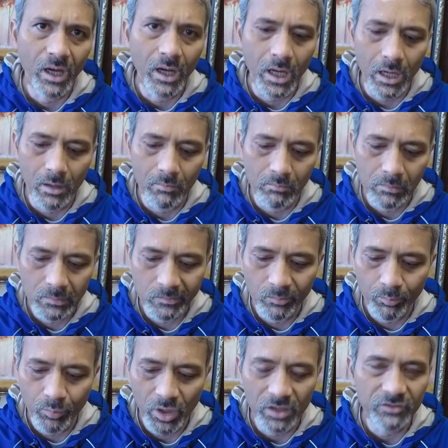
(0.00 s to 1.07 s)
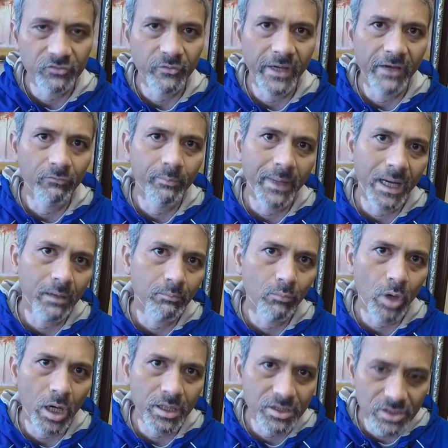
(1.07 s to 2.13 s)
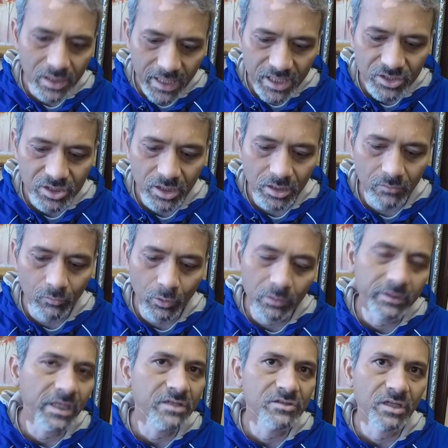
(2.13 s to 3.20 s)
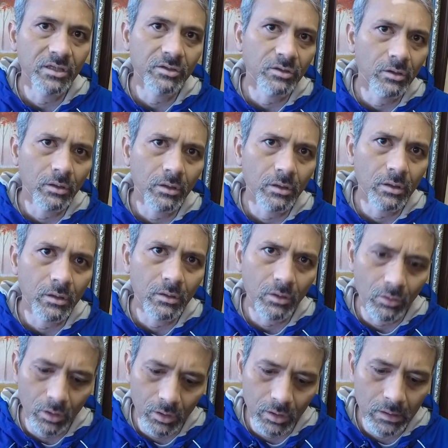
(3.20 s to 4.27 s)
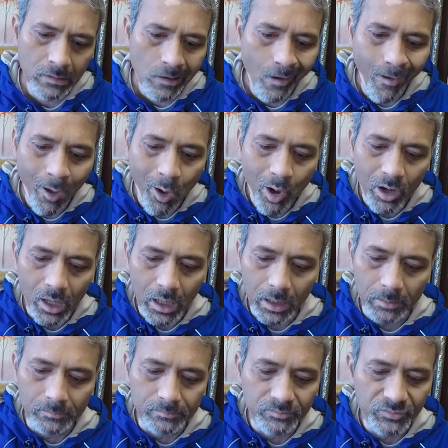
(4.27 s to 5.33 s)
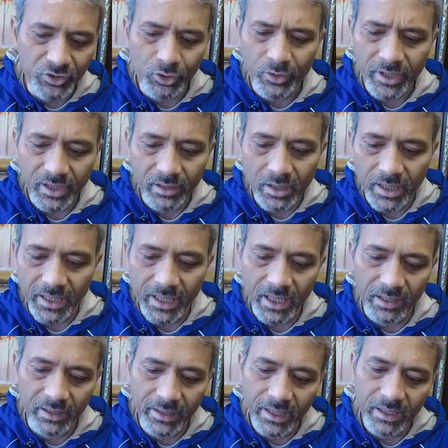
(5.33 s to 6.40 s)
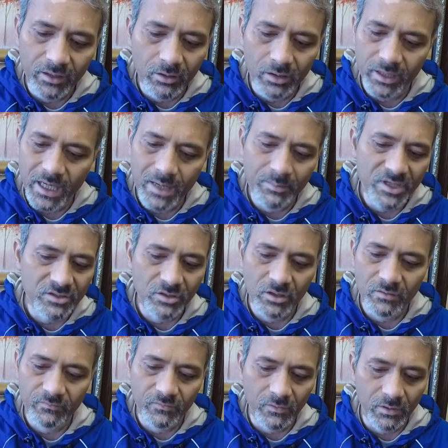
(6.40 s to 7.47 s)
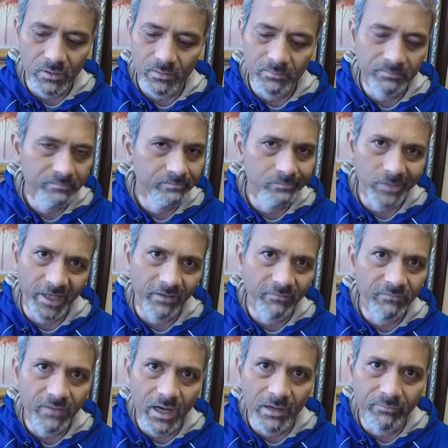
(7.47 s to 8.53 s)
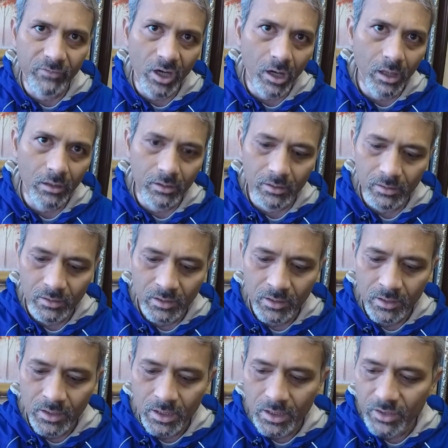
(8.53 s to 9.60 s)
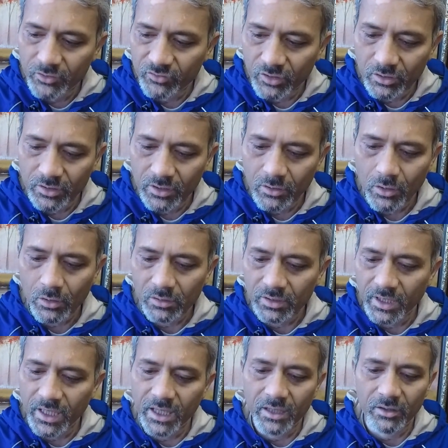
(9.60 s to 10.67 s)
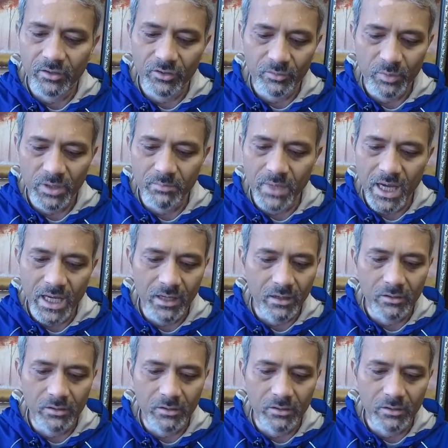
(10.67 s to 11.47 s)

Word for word: um, pulse wave modulation voltage controller or um, you can again get it on Amazon for like $5. So the whole thing could be made